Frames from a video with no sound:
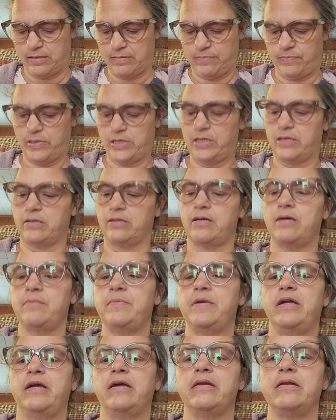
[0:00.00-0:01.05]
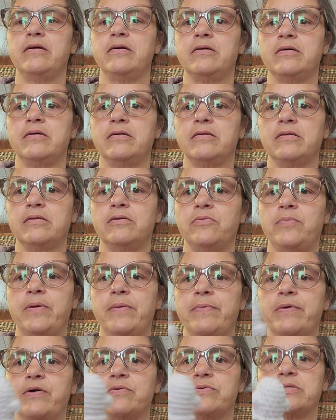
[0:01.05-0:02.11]
But, I mean, little Baby
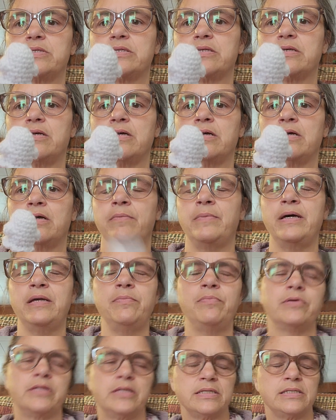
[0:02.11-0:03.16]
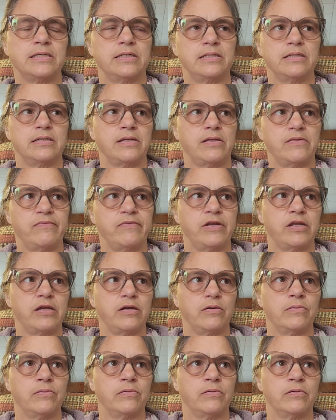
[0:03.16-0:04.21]
Ghosts. I might put this in another
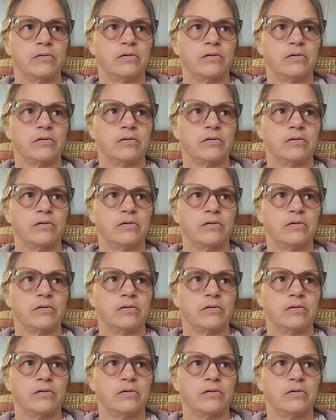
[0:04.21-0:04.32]
video.